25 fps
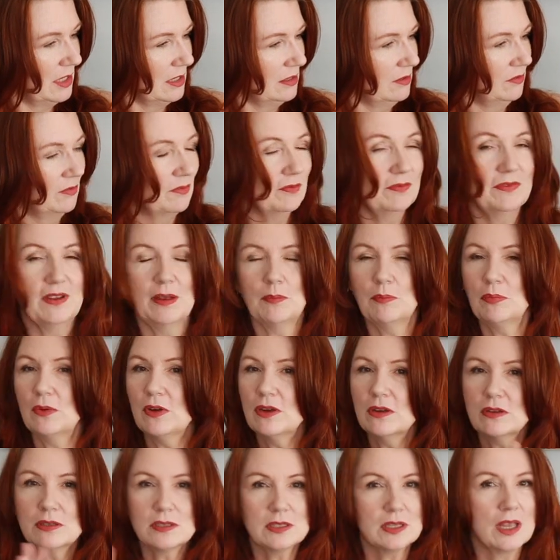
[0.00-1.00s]
is from
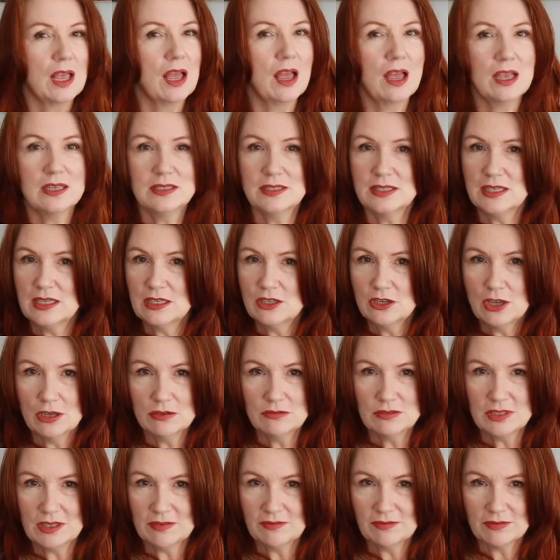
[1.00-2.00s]
Fabworks. I see no
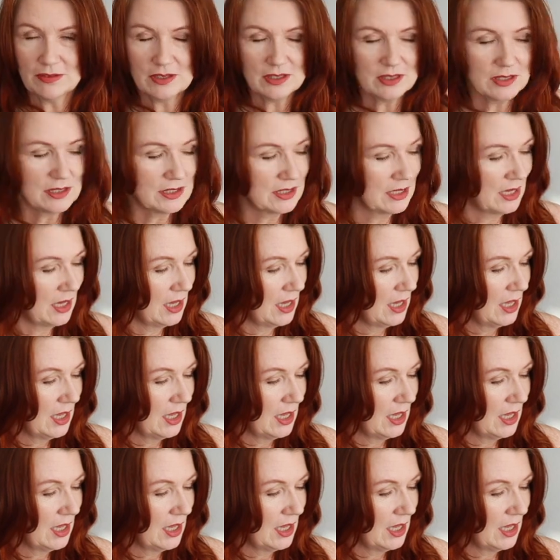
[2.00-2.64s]
difference.